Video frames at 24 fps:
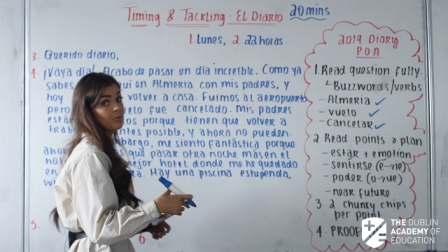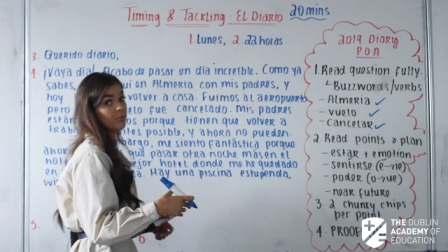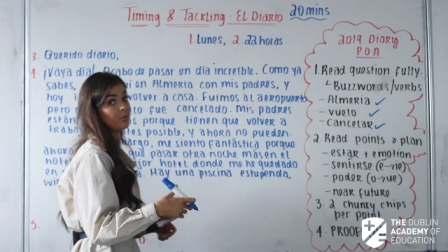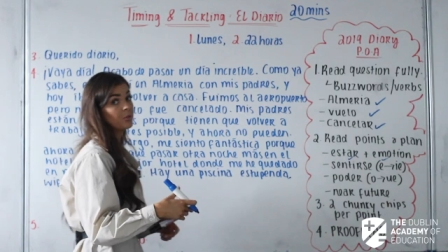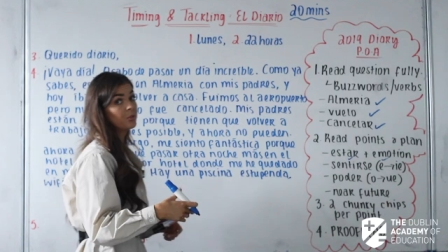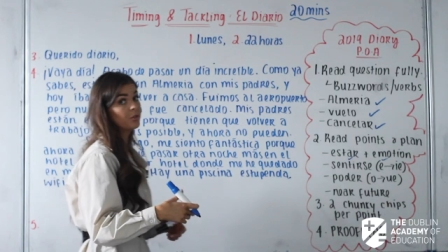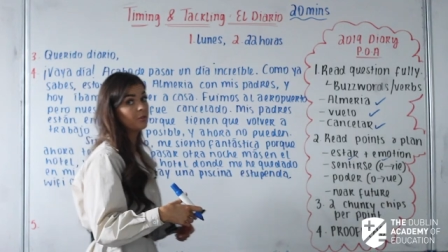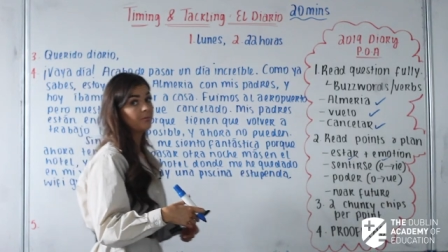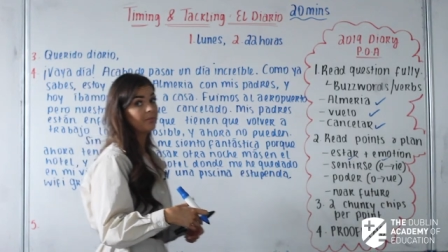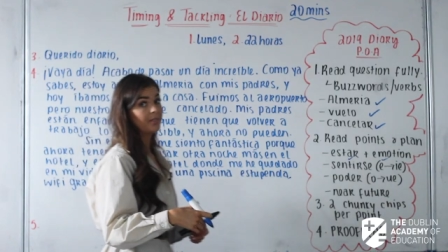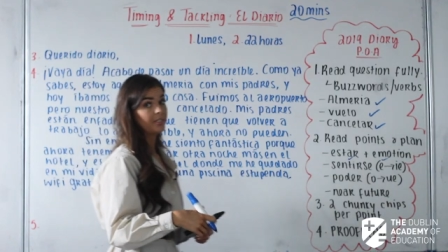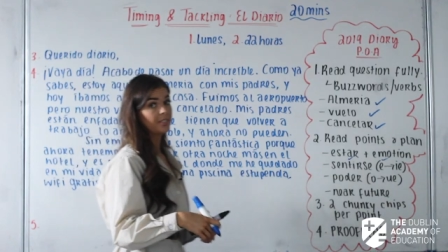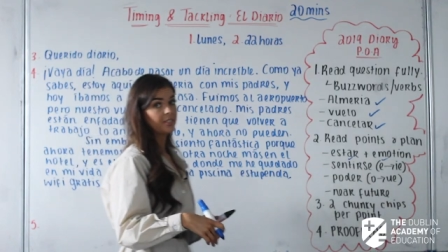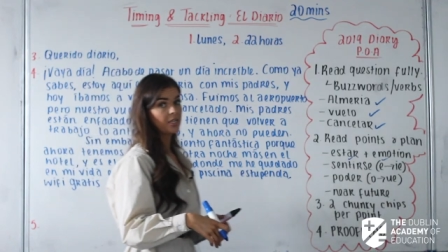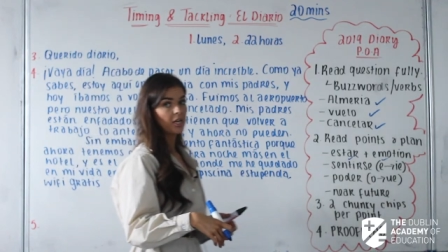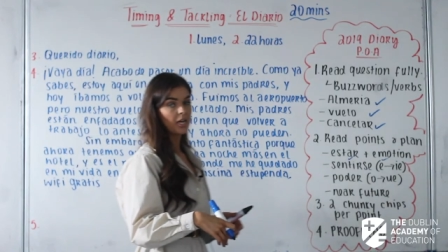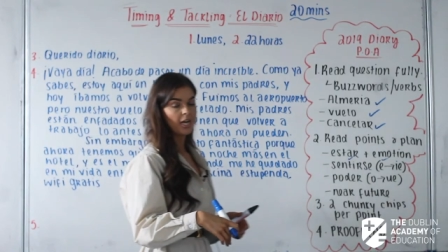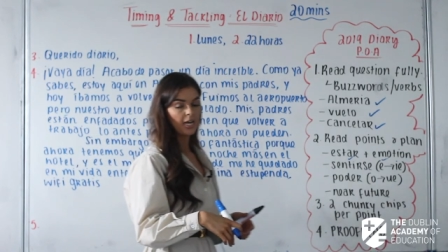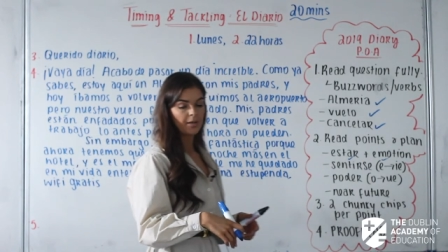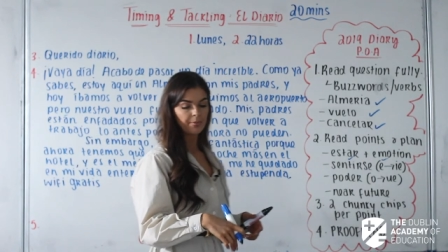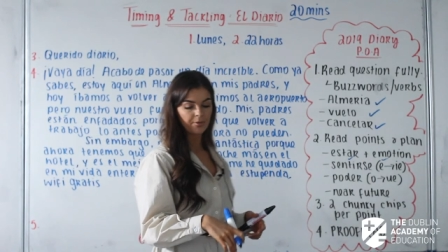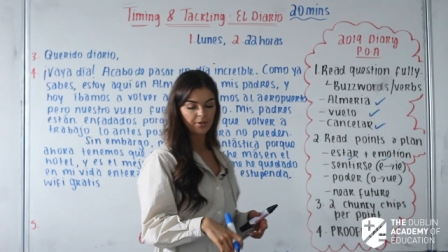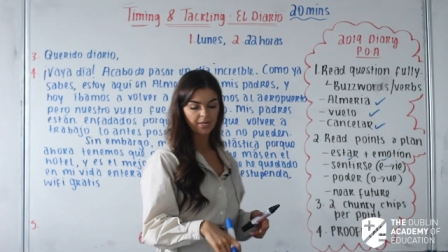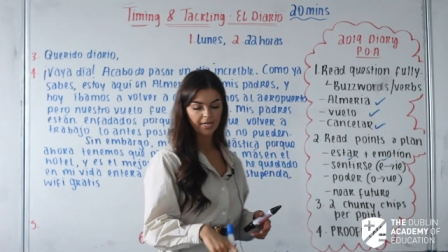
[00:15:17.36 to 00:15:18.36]
when we're talking about
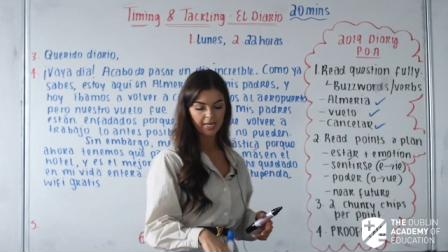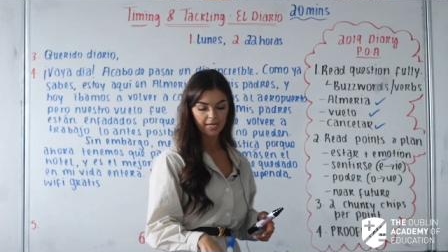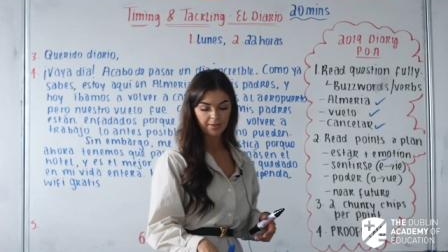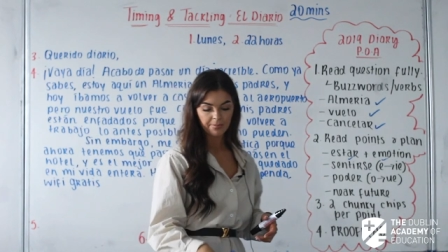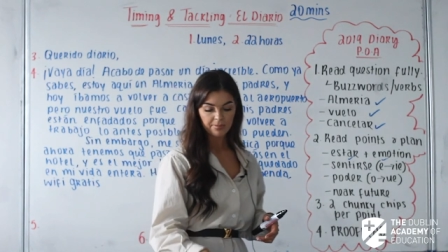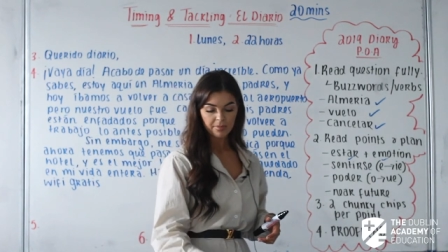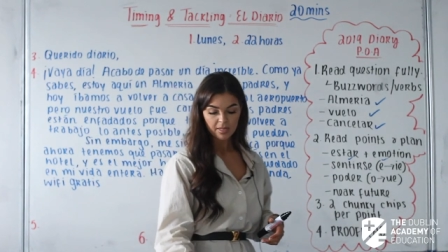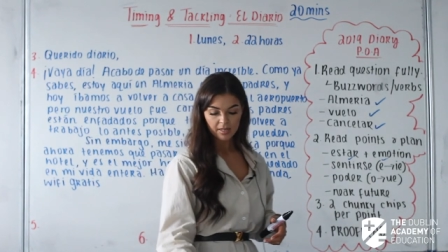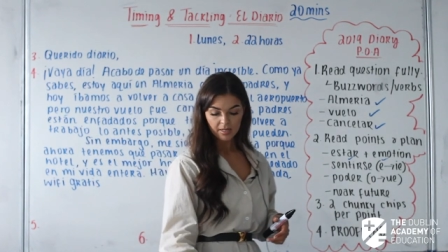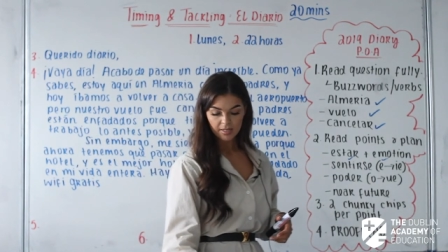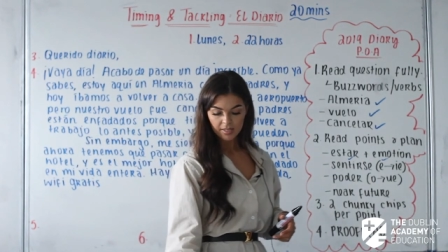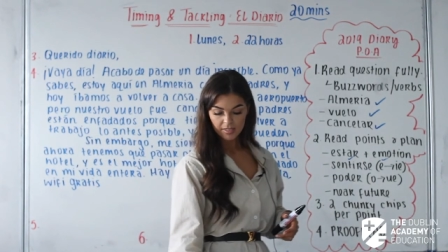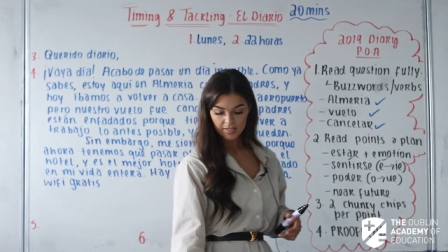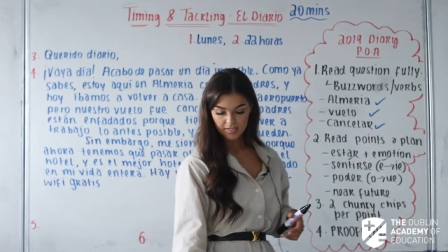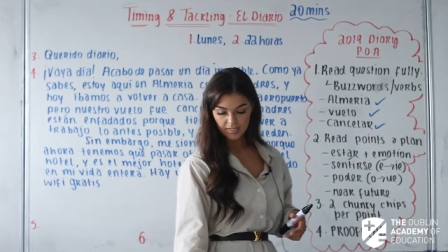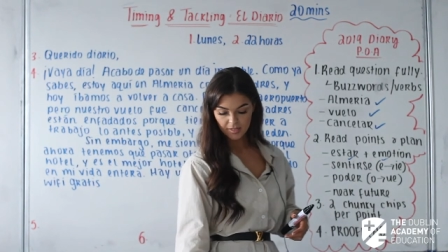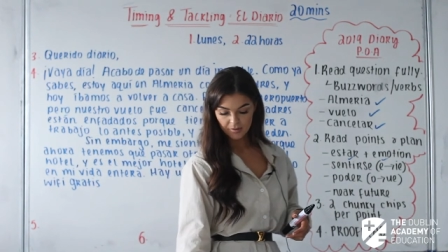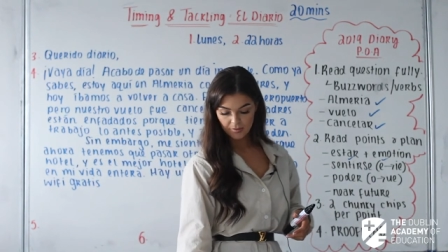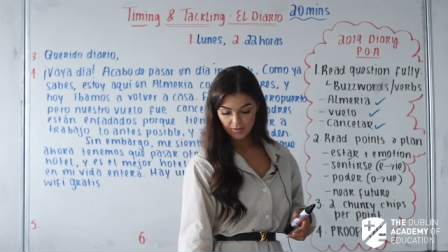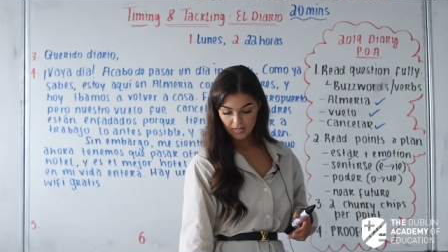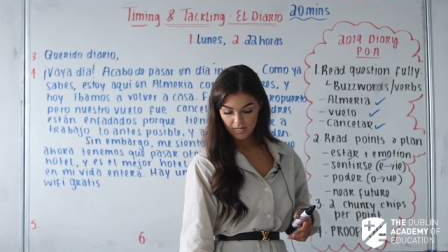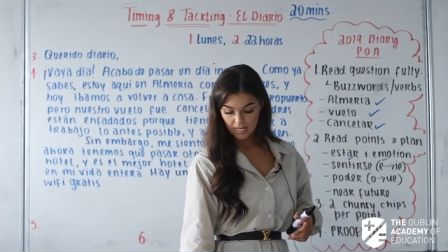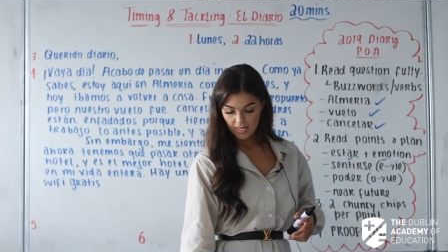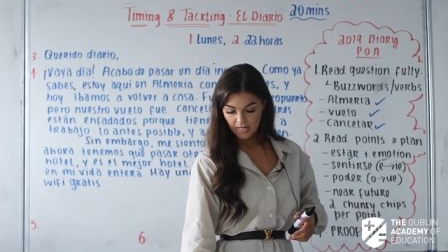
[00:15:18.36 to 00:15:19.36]
time, okay?
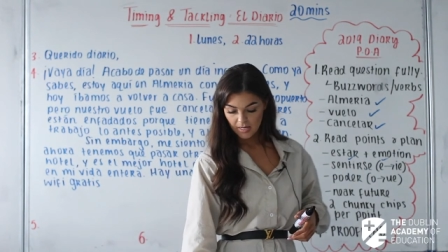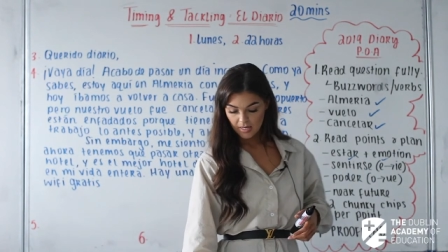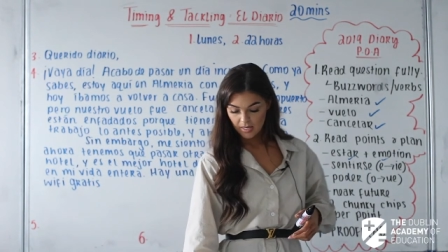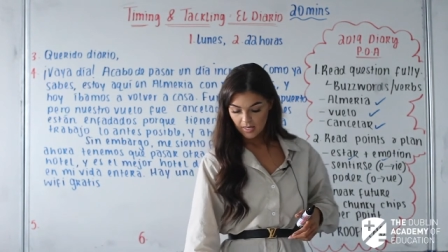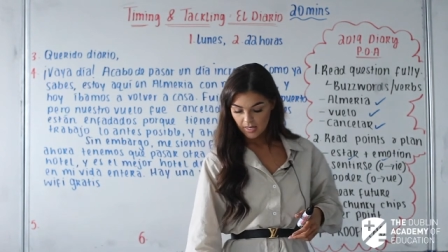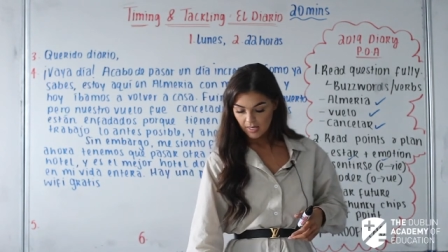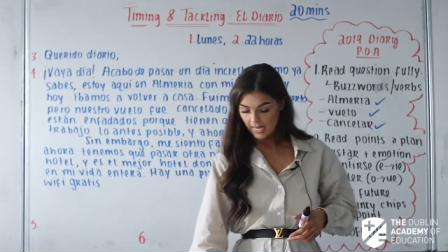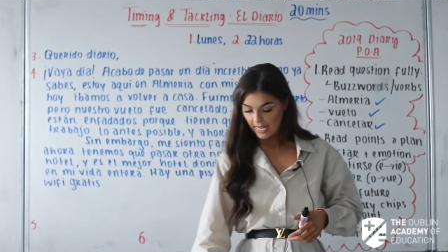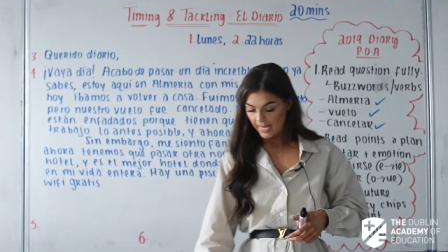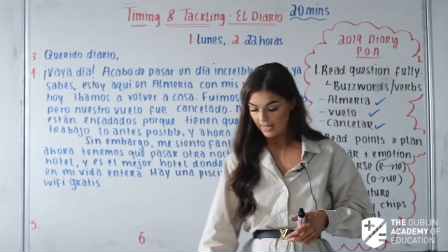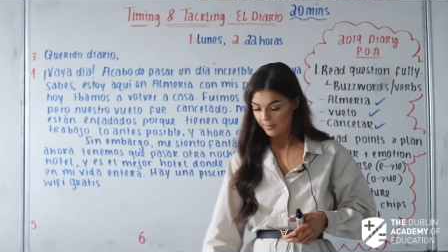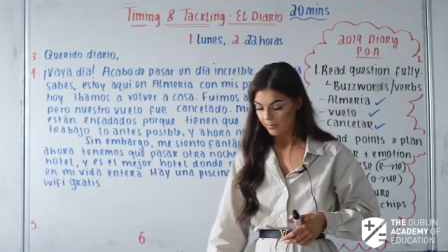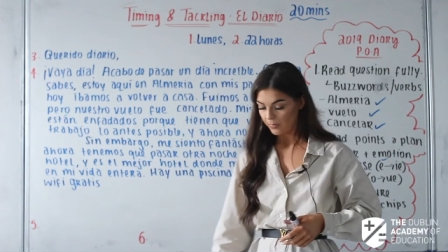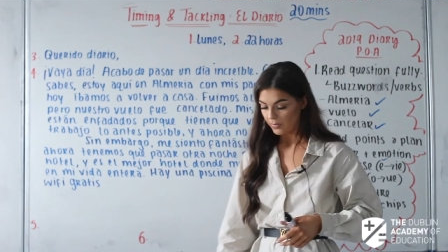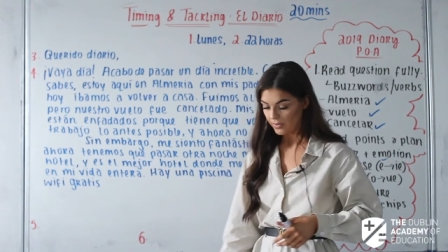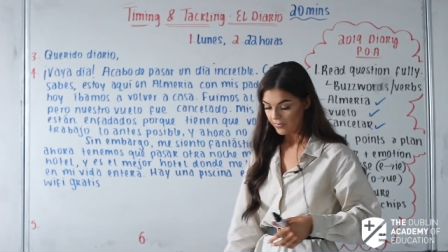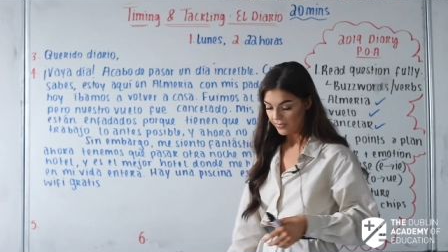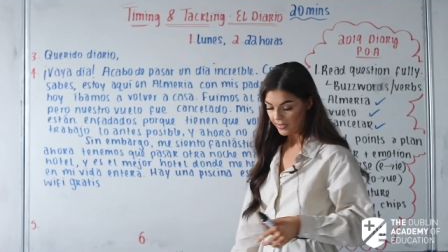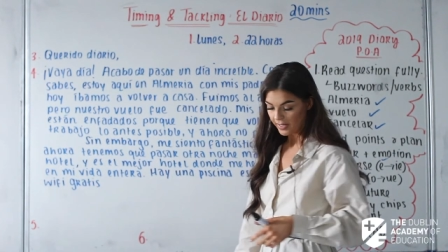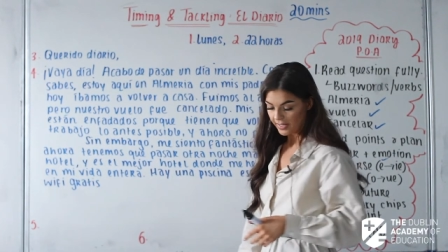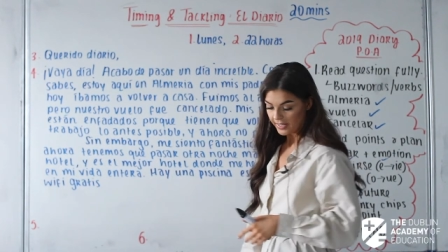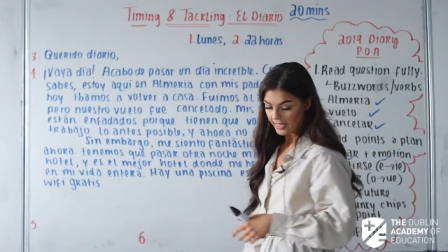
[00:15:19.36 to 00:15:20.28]
So um, wifi